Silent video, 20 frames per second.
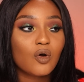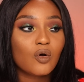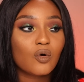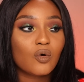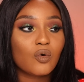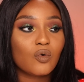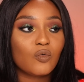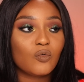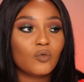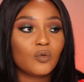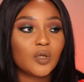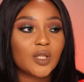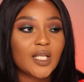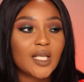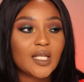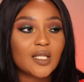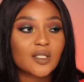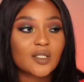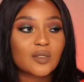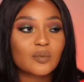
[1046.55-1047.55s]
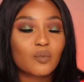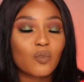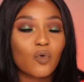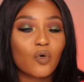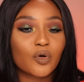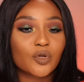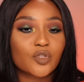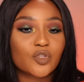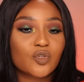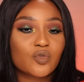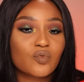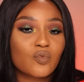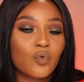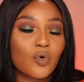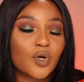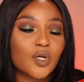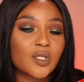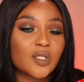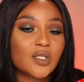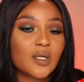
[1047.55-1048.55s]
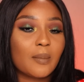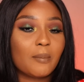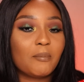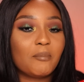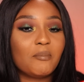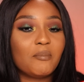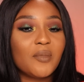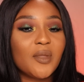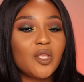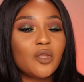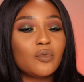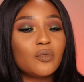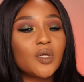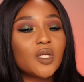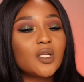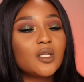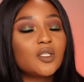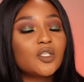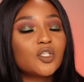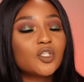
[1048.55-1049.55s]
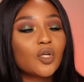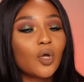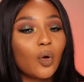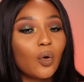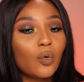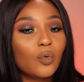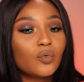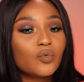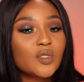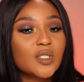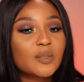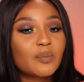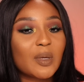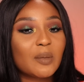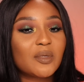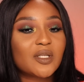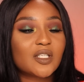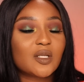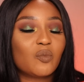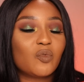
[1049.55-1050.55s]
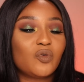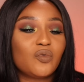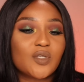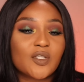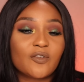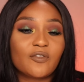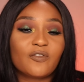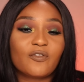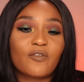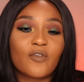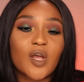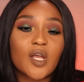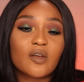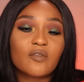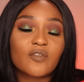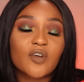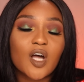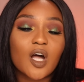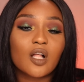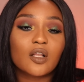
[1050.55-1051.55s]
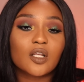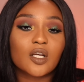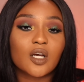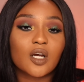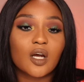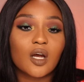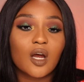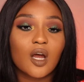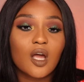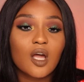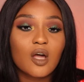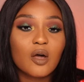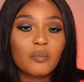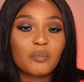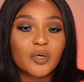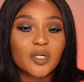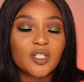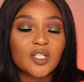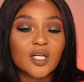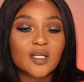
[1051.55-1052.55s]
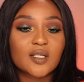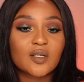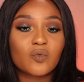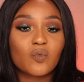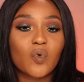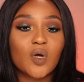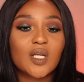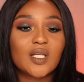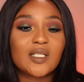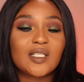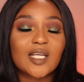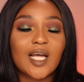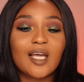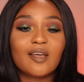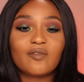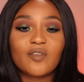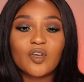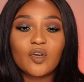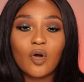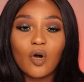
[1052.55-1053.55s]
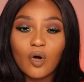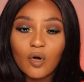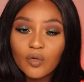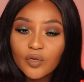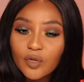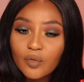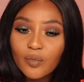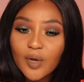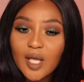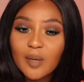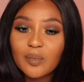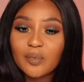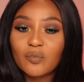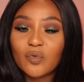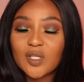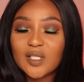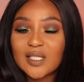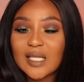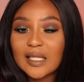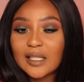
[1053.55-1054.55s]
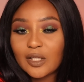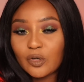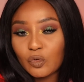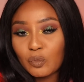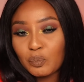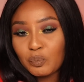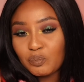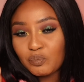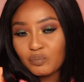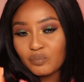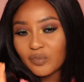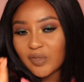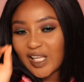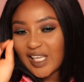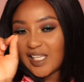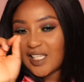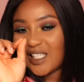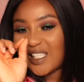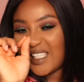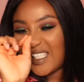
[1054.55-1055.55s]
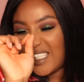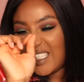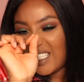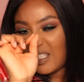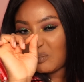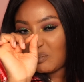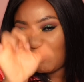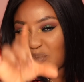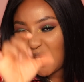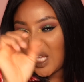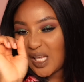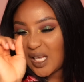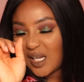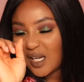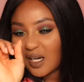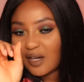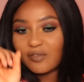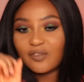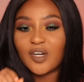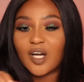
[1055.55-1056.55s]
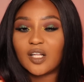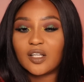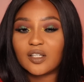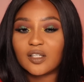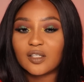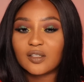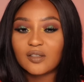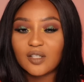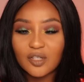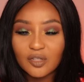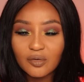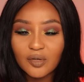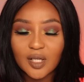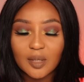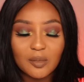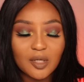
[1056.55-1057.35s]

who leans more towards muted tones, maybe someone who's afraid of color but doesn't want to dive in all the way, but wants that little like peak of color. You know what I